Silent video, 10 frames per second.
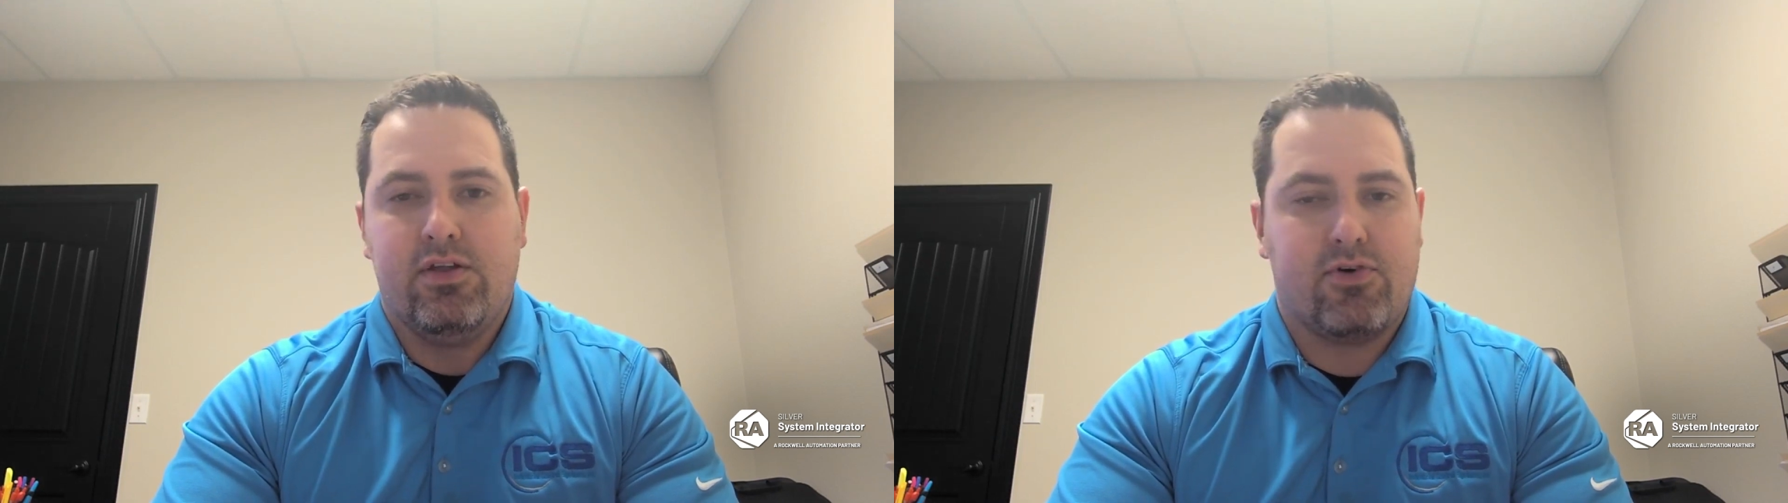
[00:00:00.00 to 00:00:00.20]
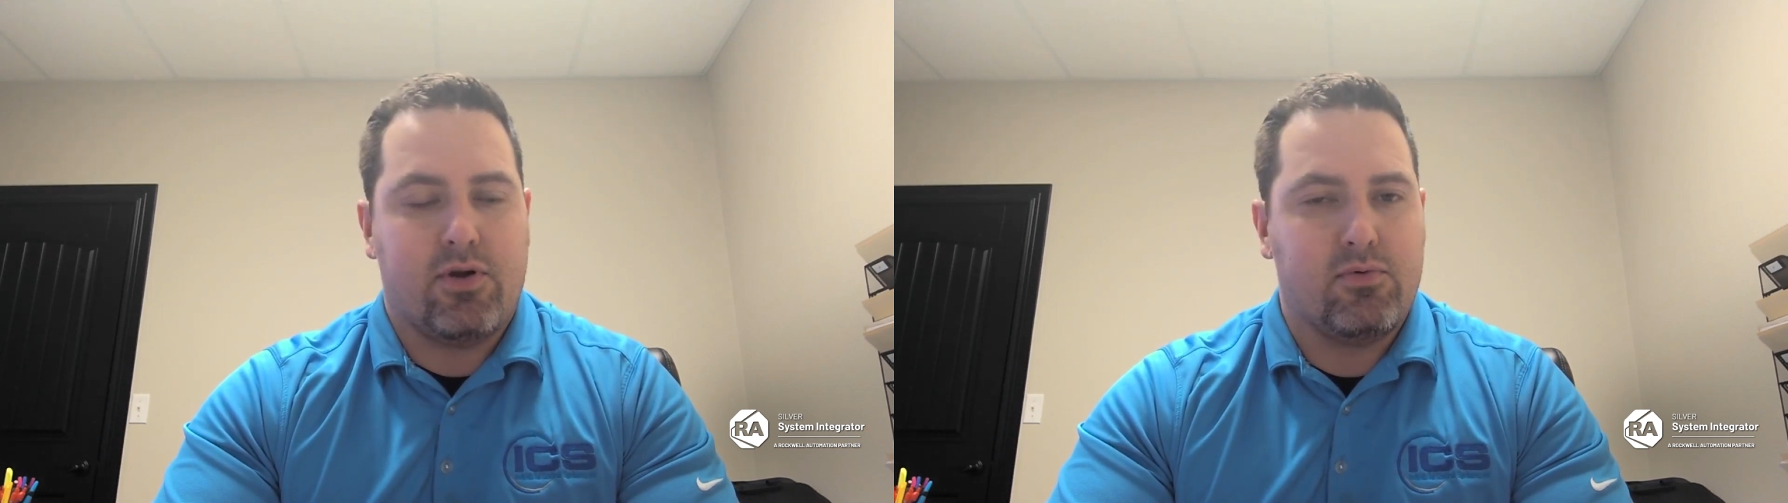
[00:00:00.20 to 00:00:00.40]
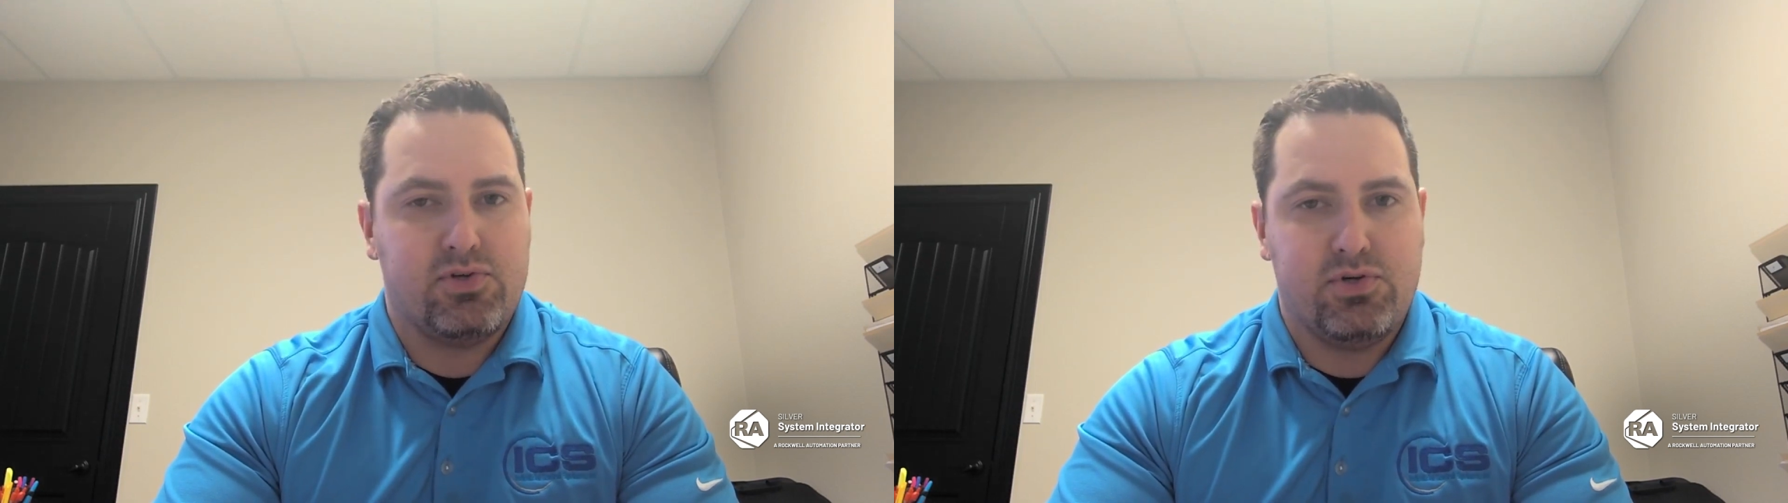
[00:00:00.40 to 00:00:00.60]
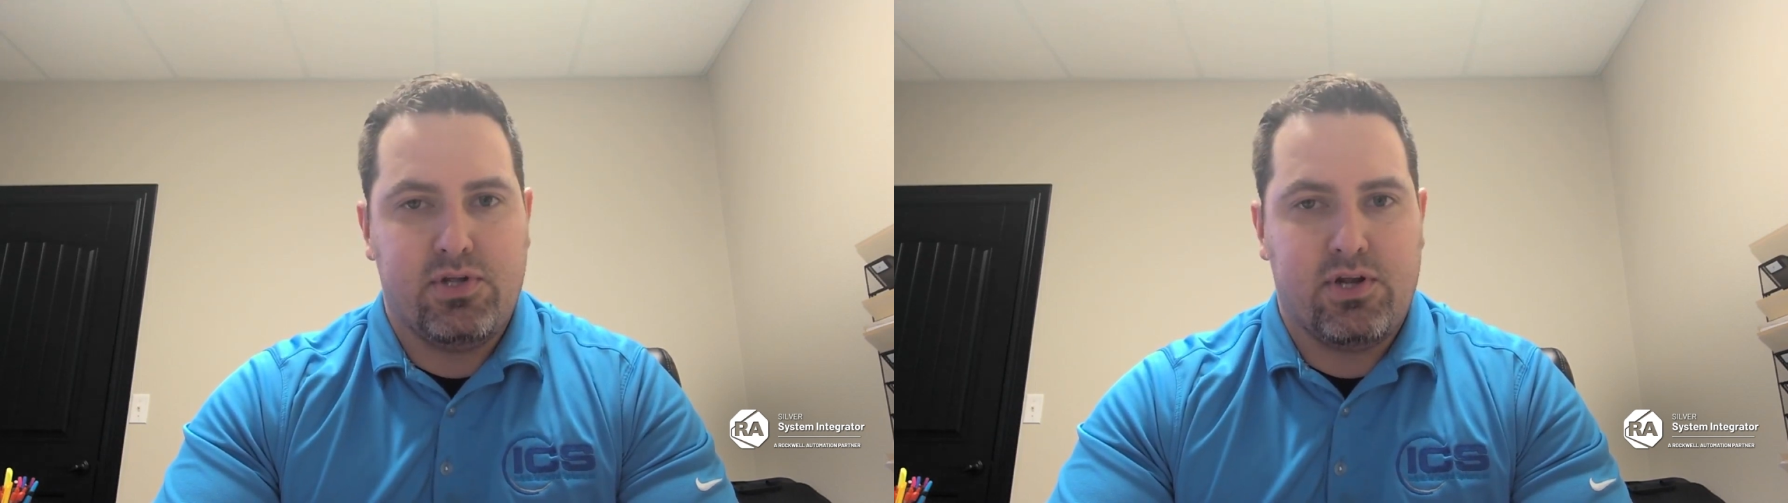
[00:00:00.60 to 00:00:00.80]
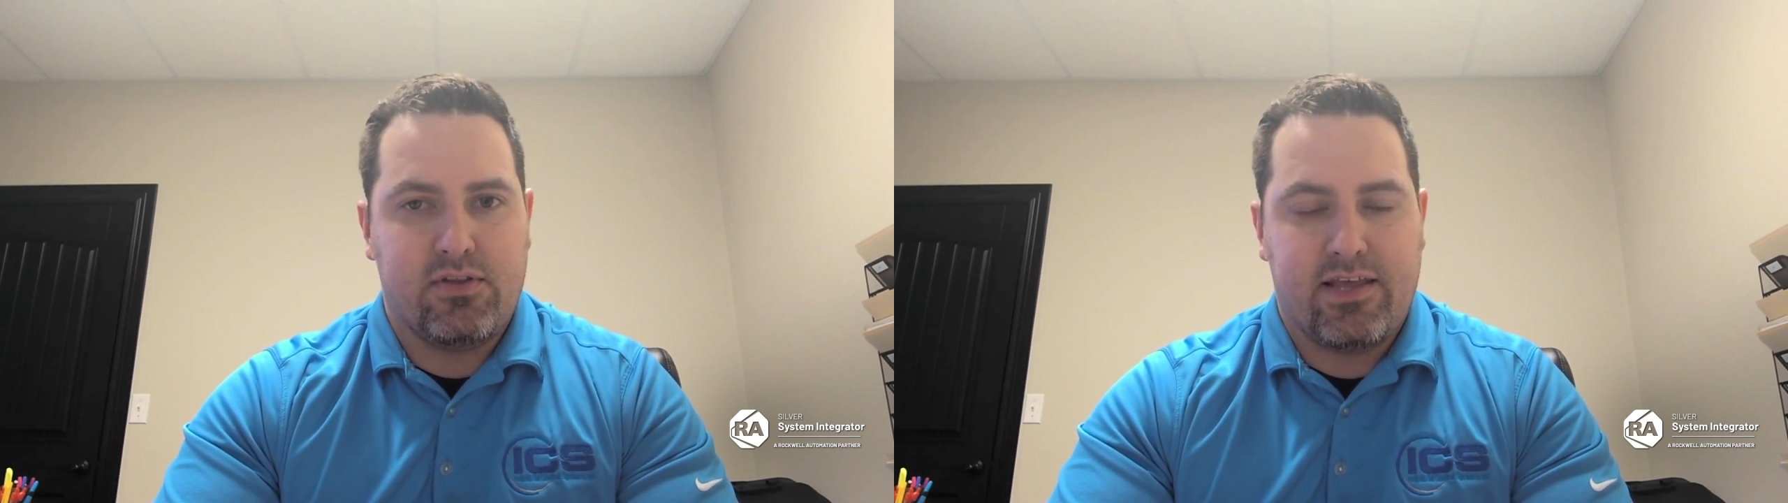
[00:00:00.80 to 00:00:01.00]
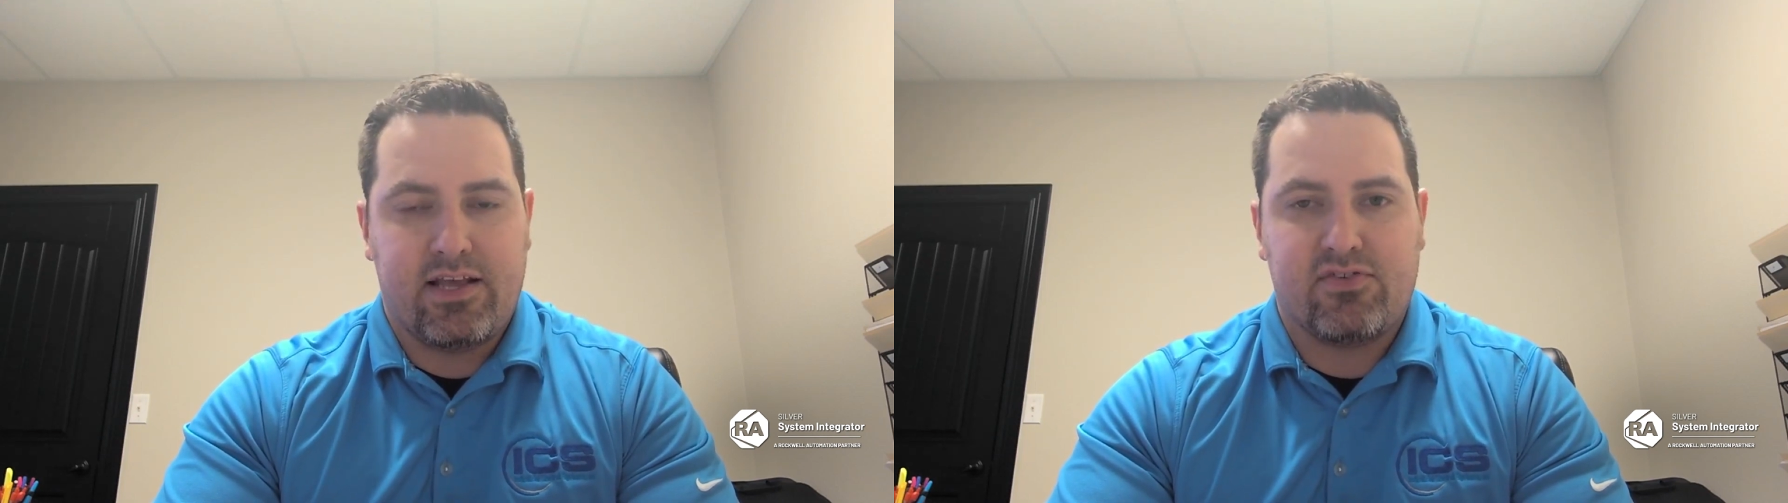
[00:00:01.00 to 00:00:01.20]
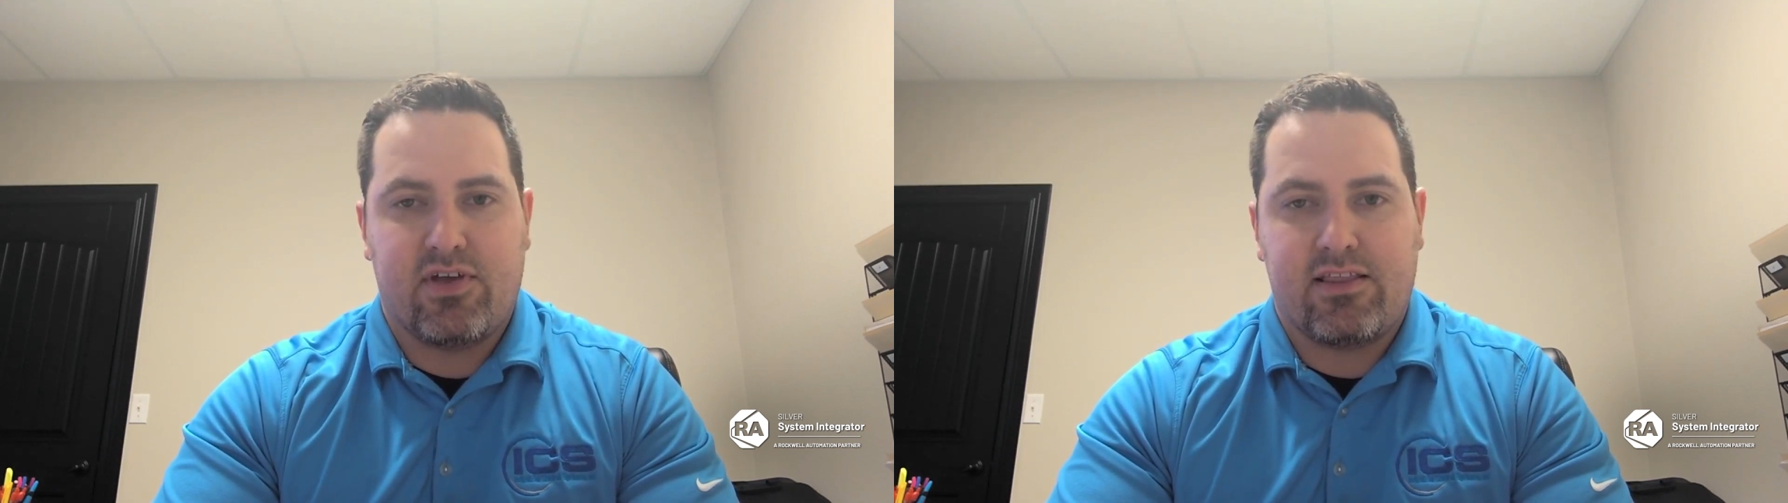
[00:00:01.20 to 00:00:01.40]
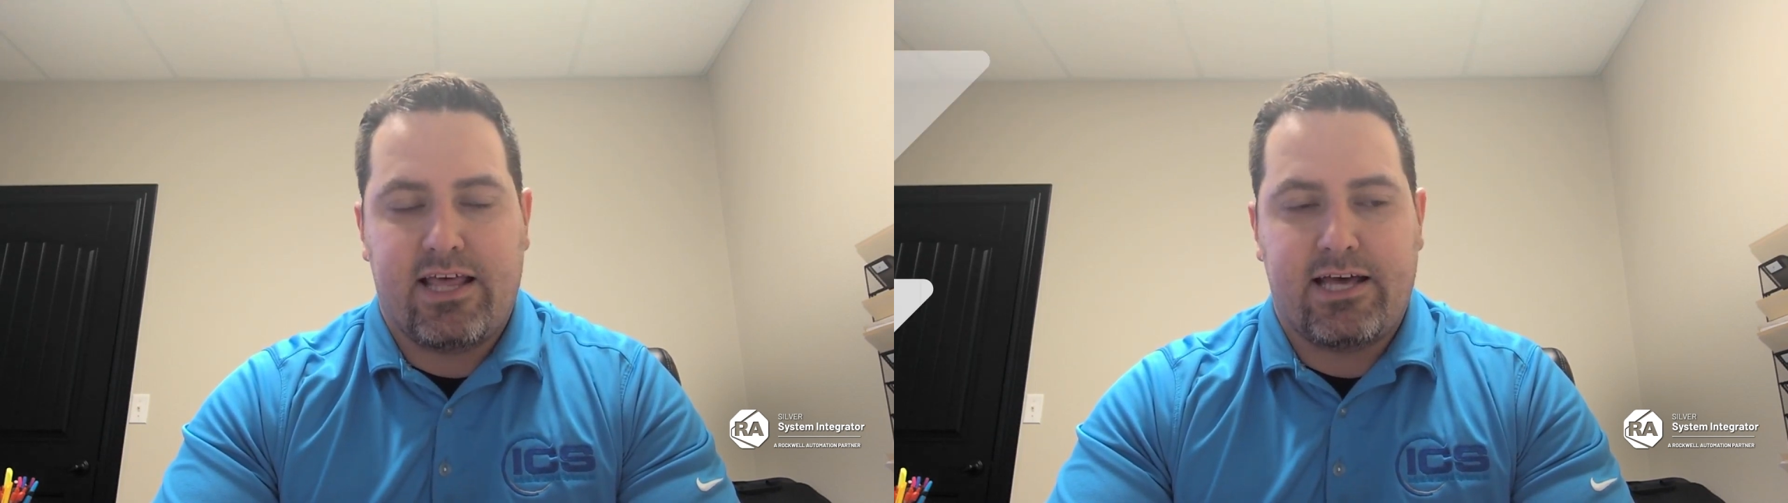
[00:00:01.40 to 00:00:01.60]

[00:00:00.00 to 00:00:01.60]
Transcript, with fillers: troubleshooting, and things like